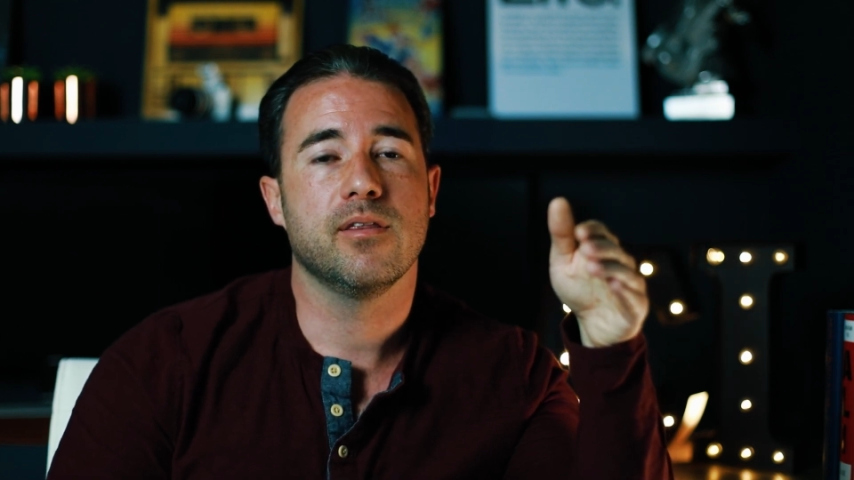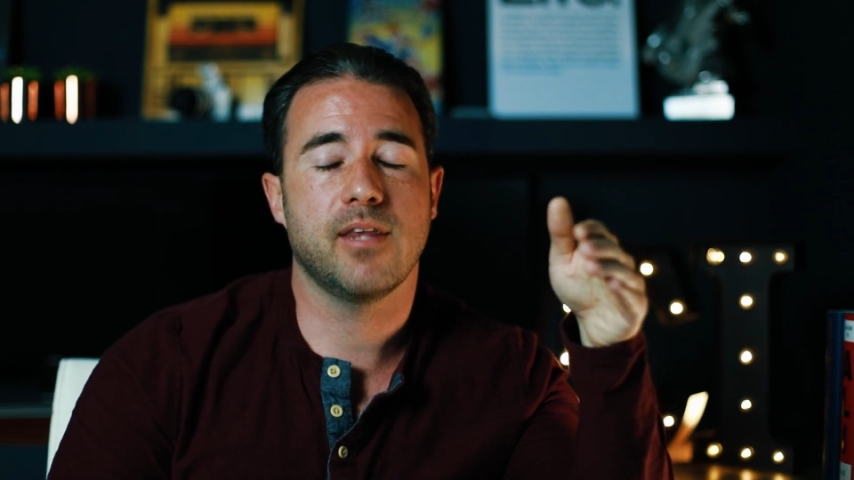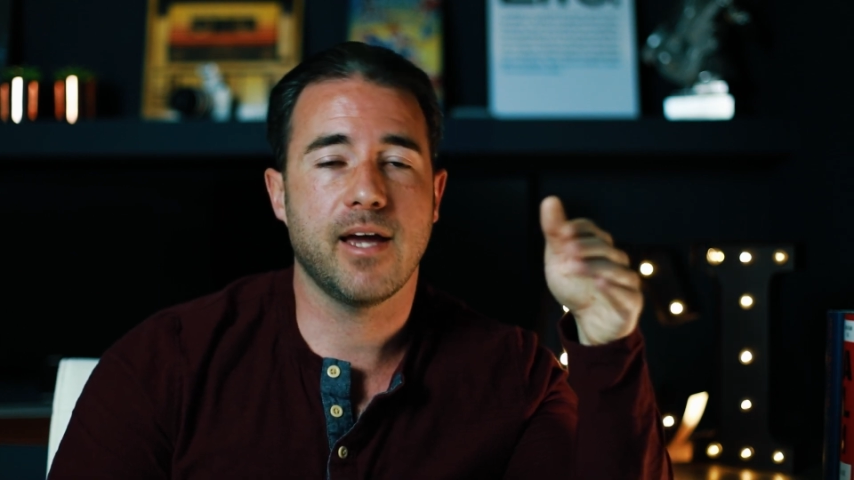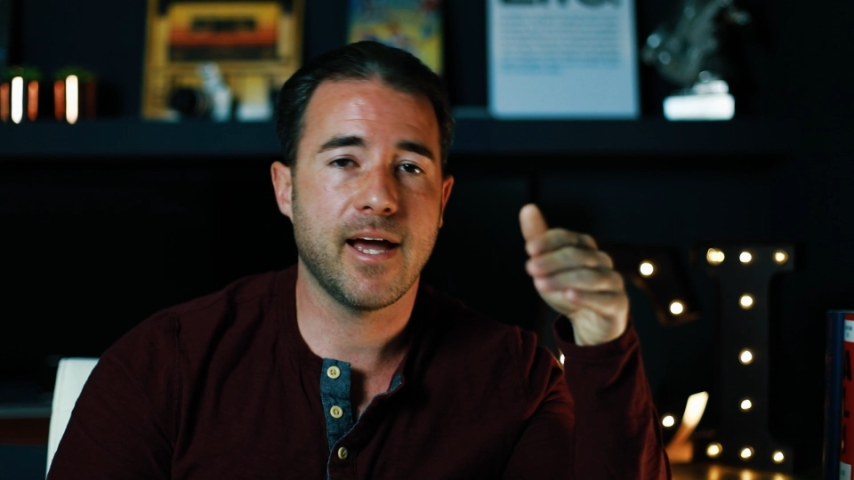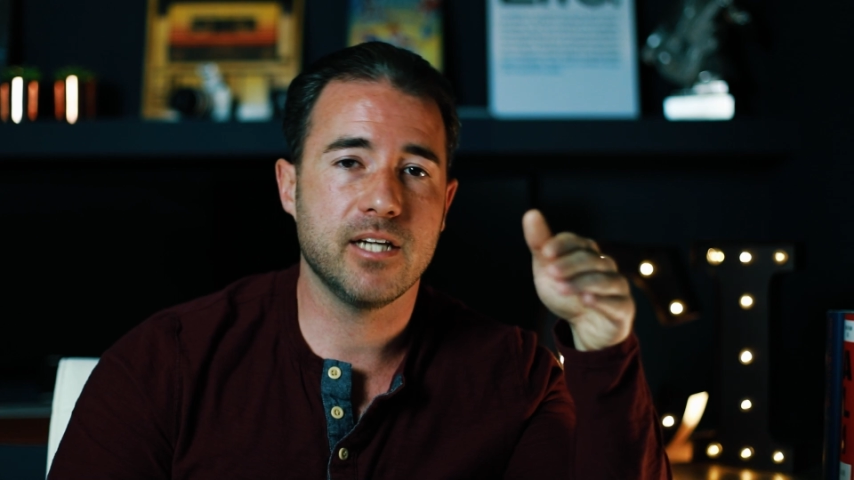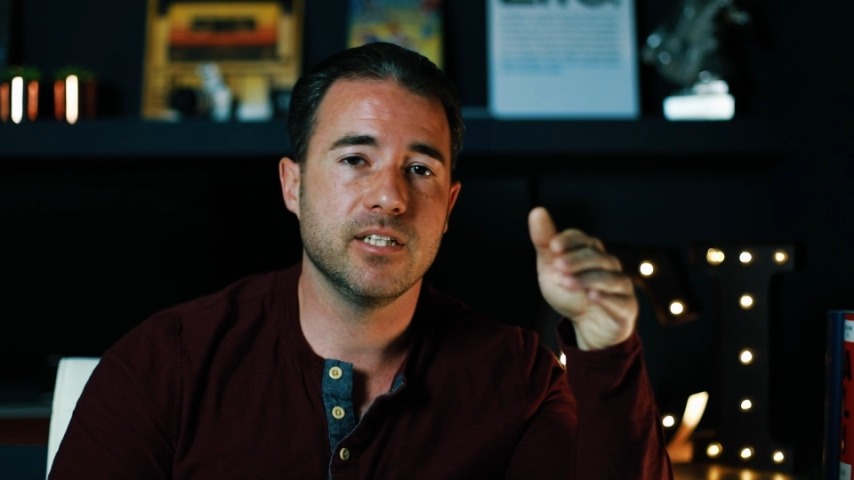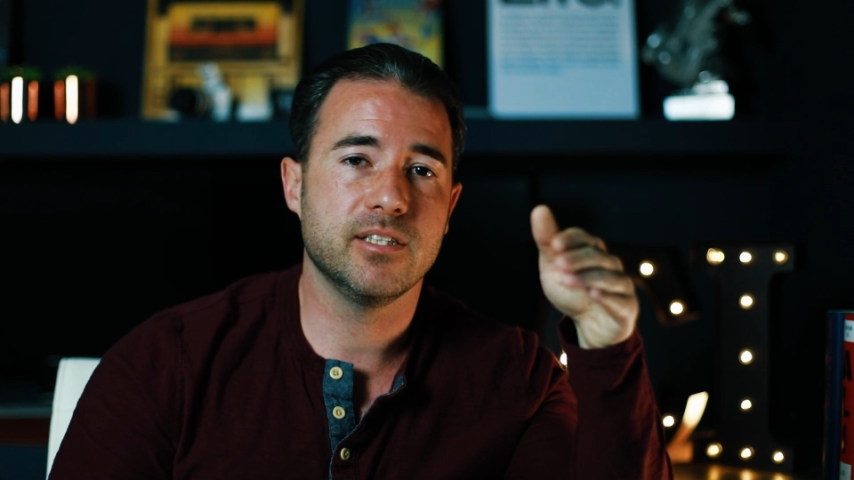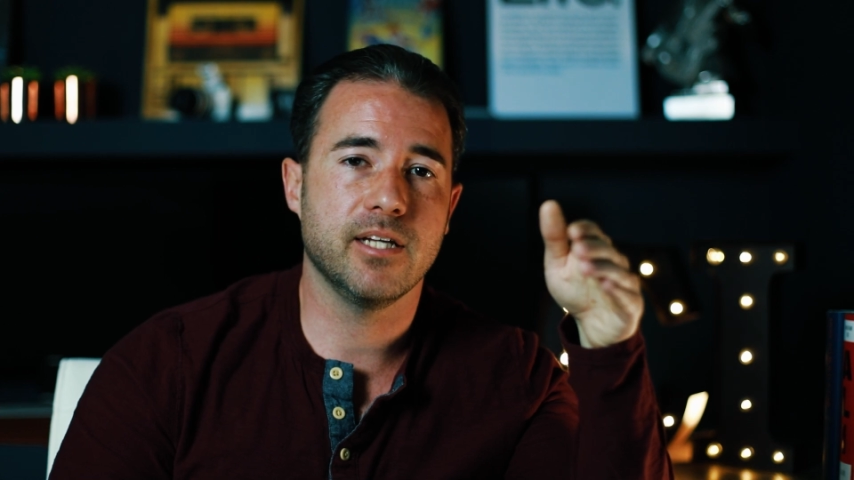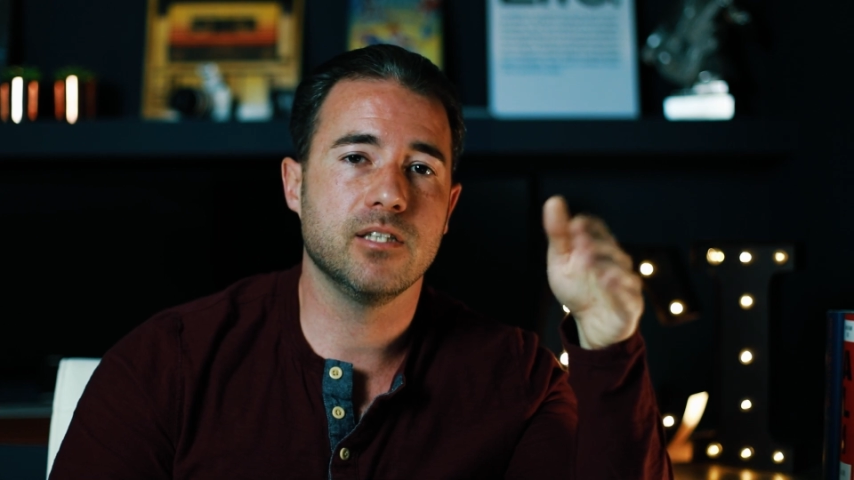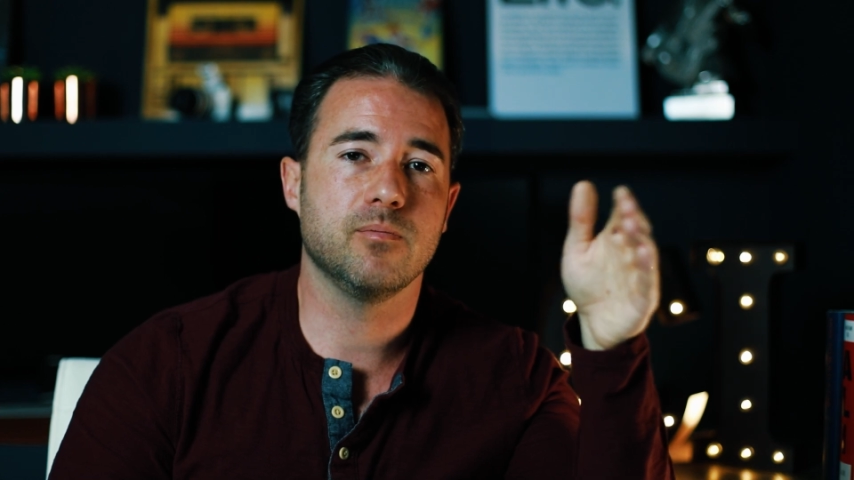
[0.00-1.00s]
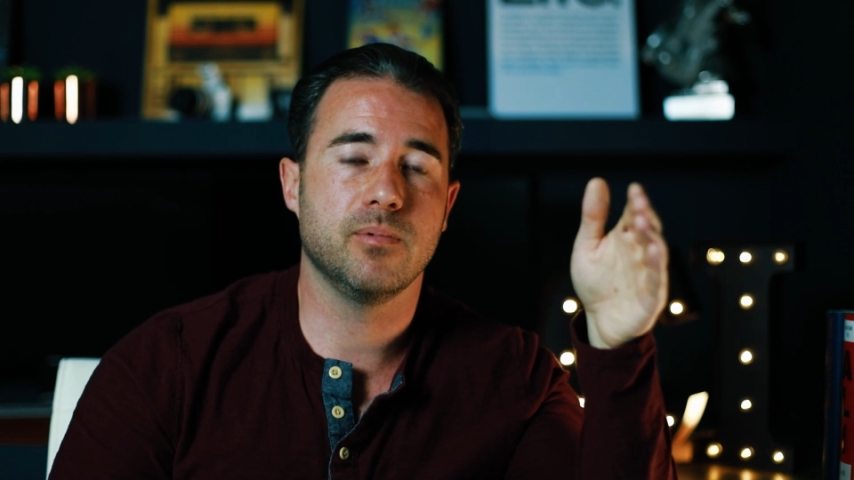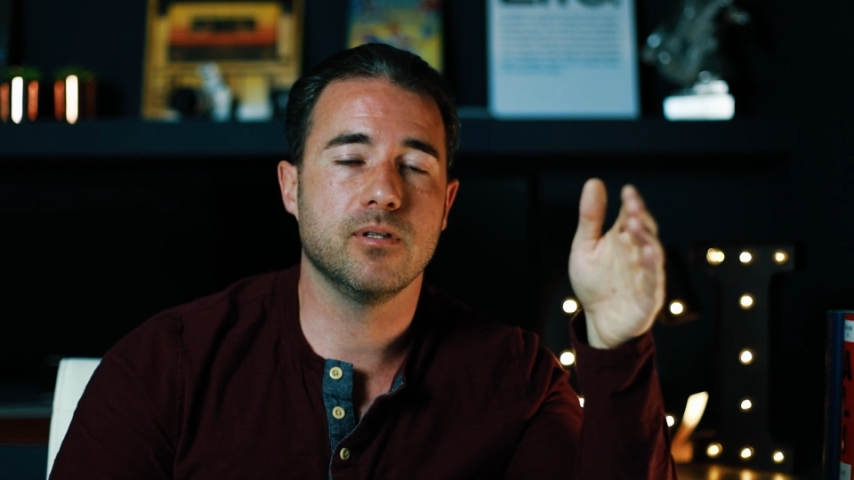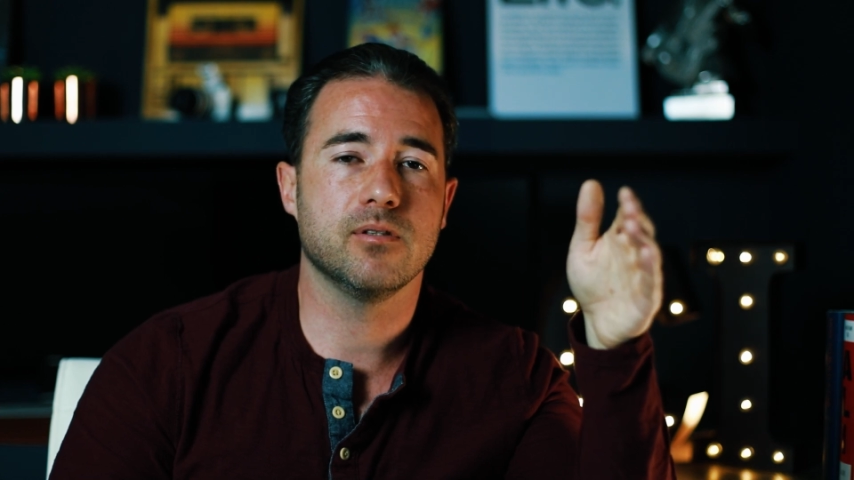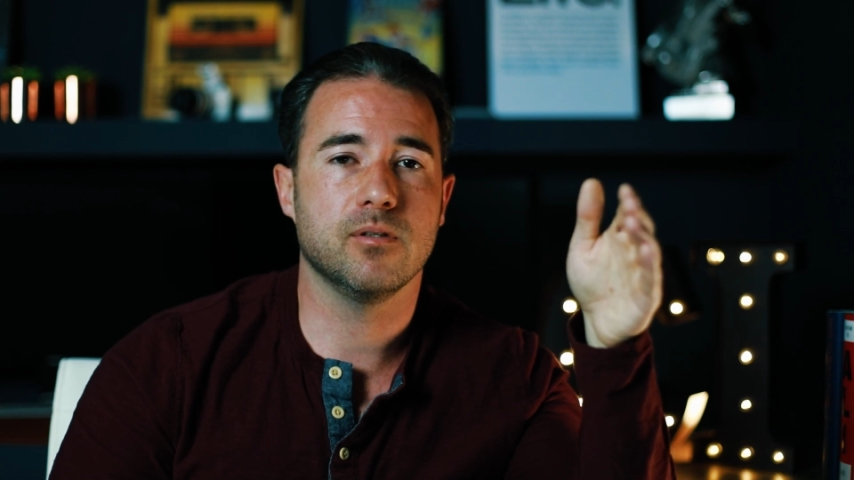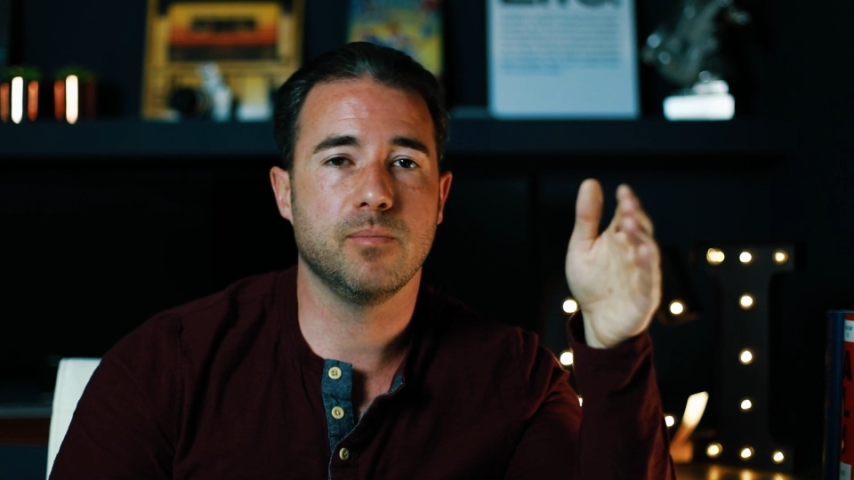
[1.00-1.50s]
they actually tend
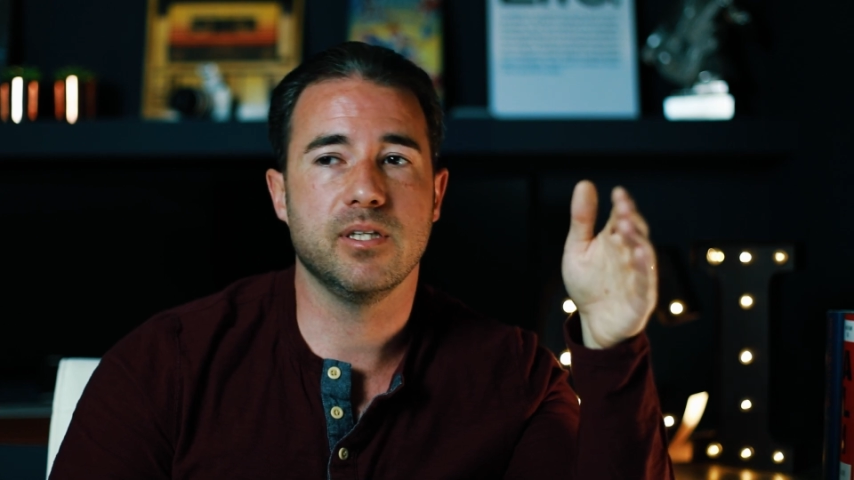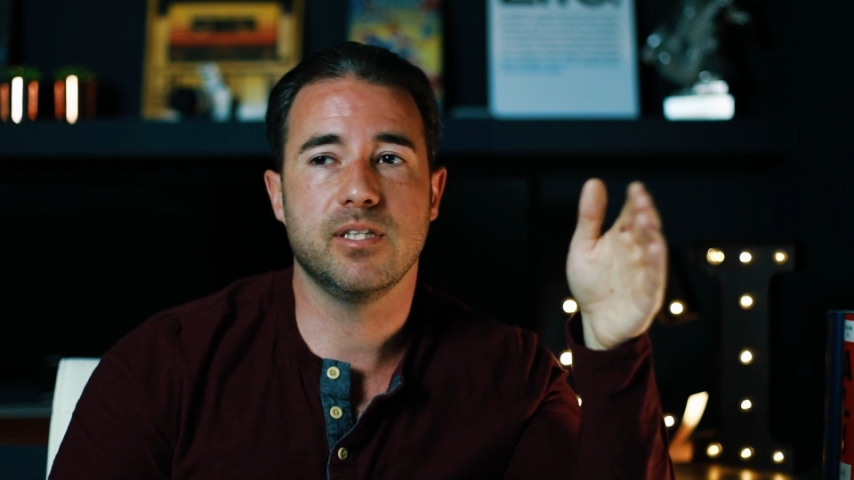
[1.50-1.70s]
to be